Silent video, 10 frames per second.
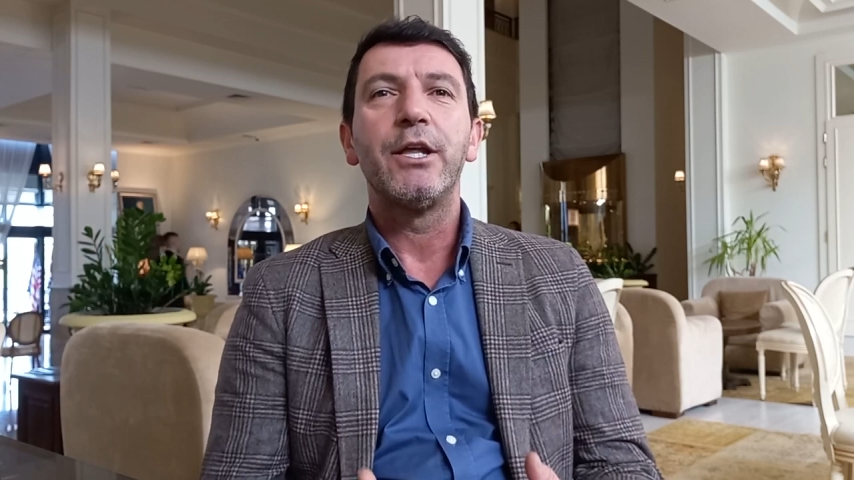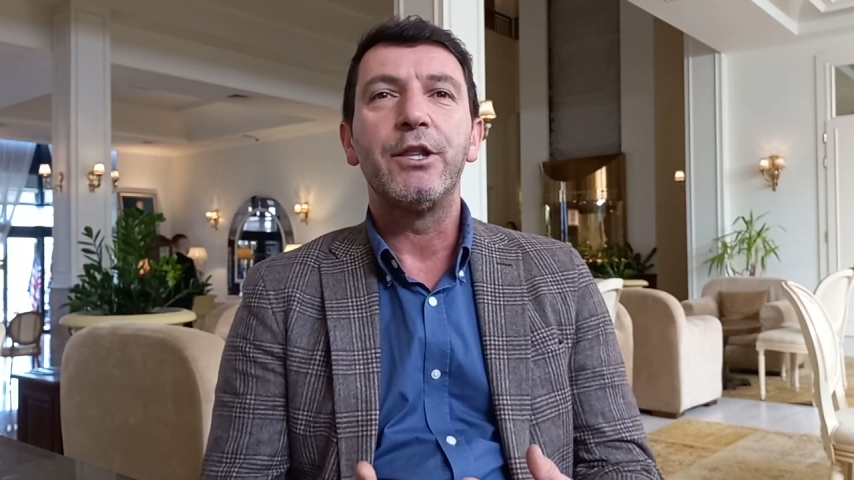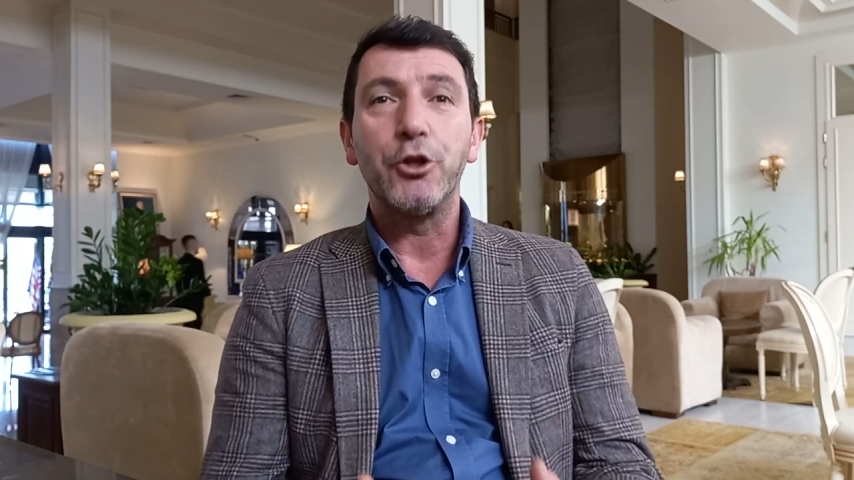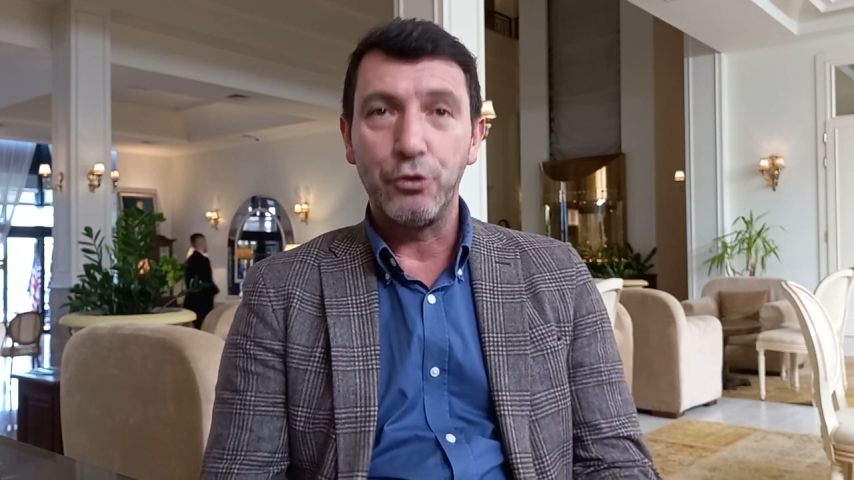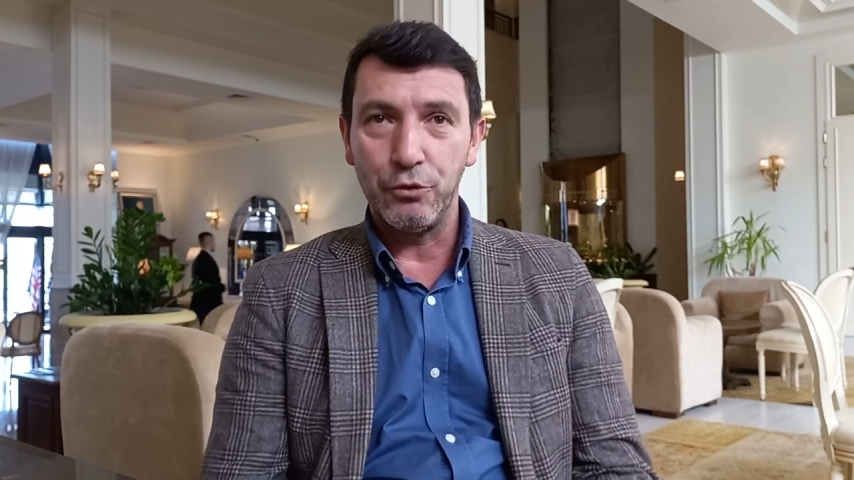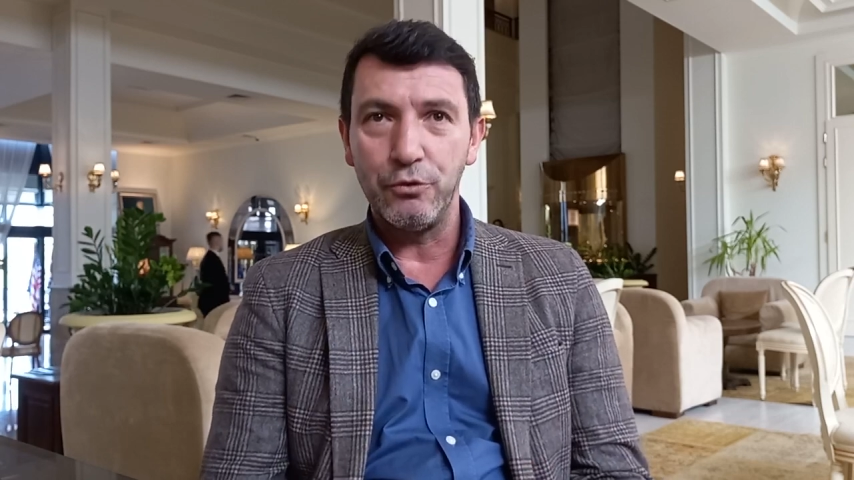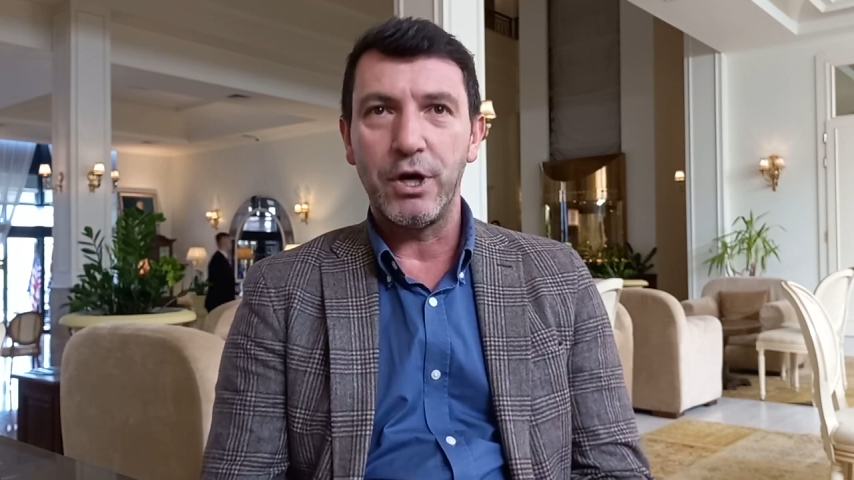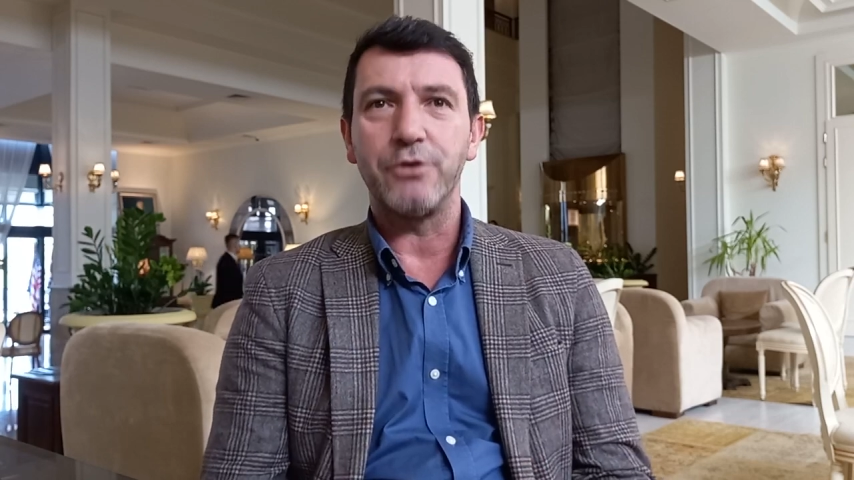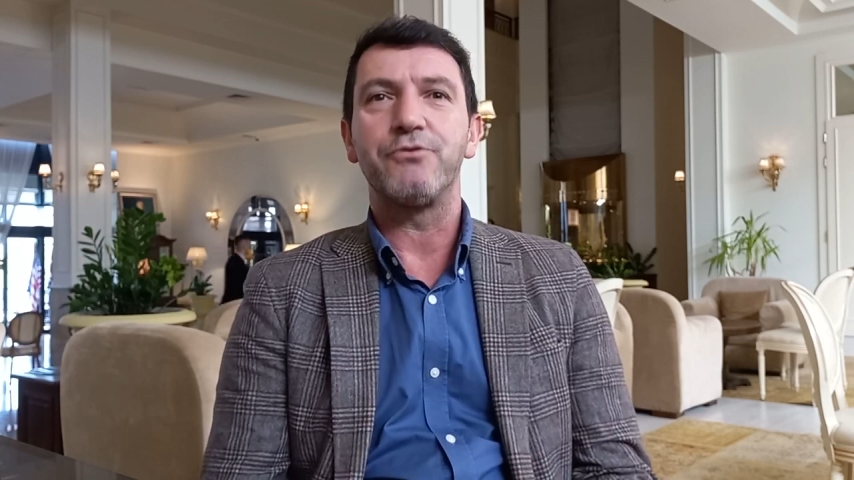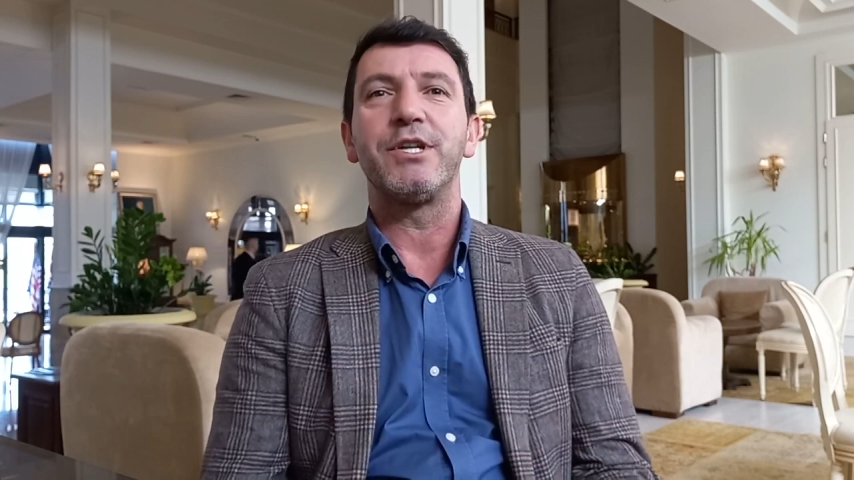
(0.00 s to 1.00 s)
the two
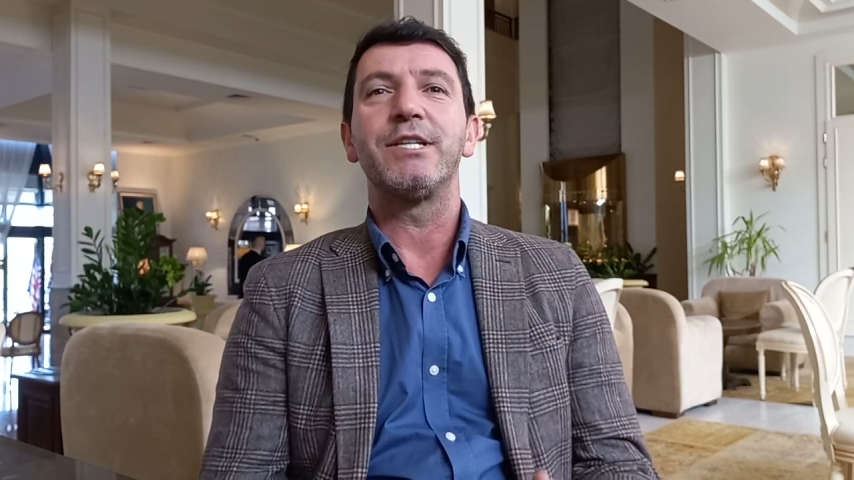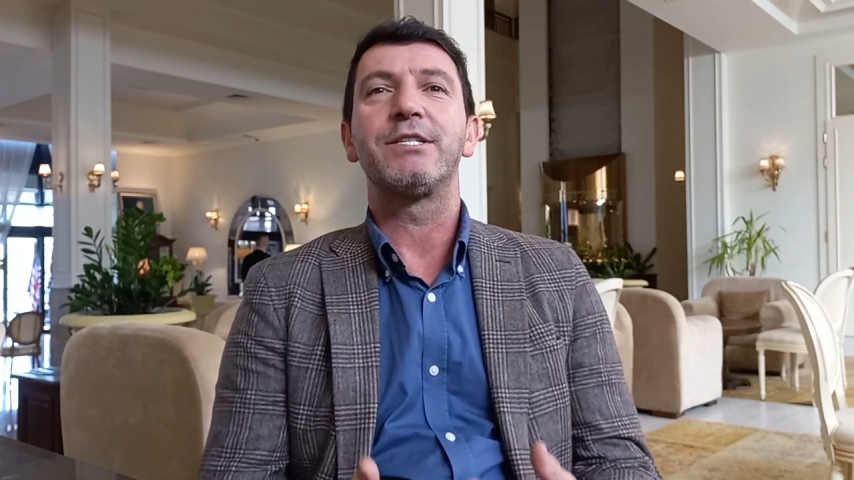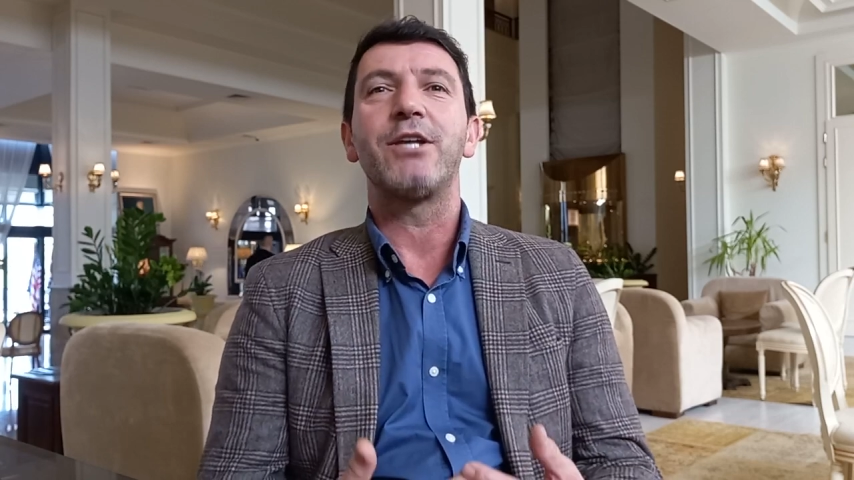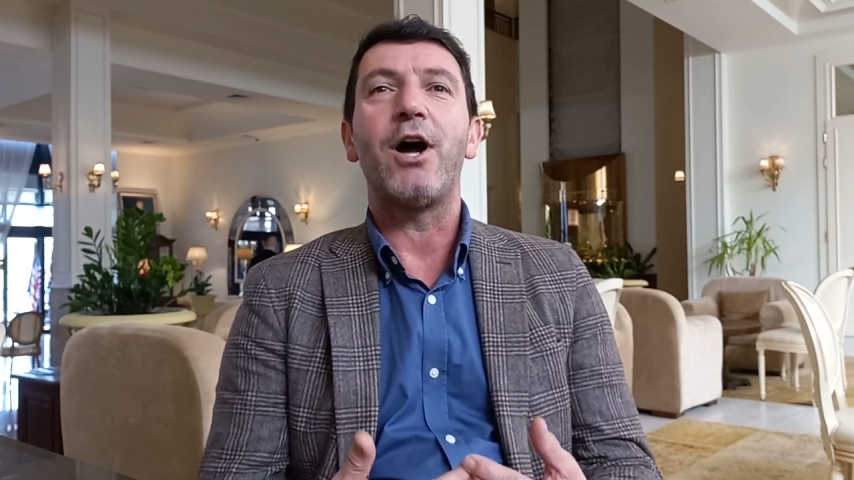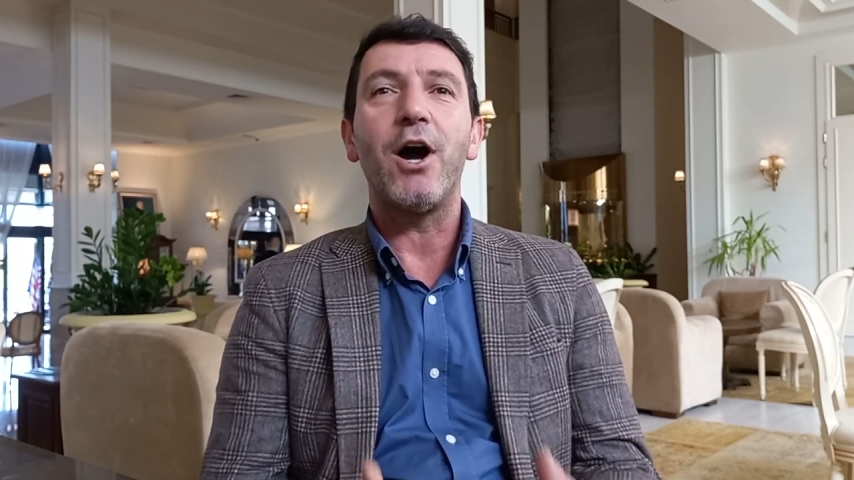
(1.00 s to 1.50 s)
countries